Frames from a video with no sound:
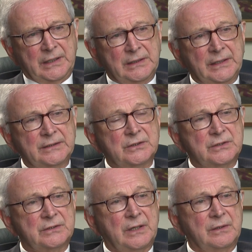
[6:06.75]
I'd like to
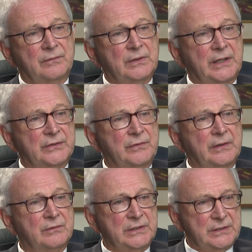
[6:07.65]
start a philosophy
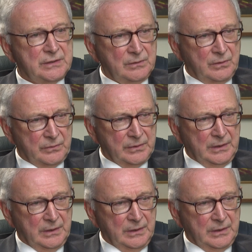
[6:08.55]
of lease to own,